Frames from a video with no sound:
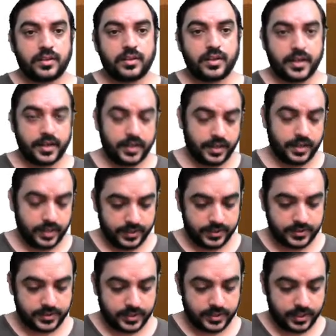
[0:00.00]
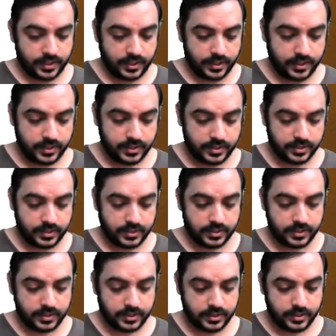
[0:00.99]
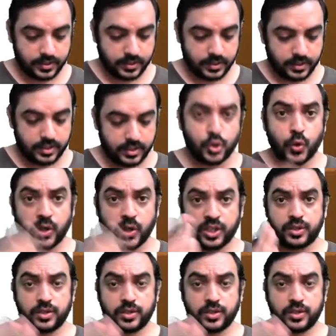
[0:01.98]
and I'll say Google.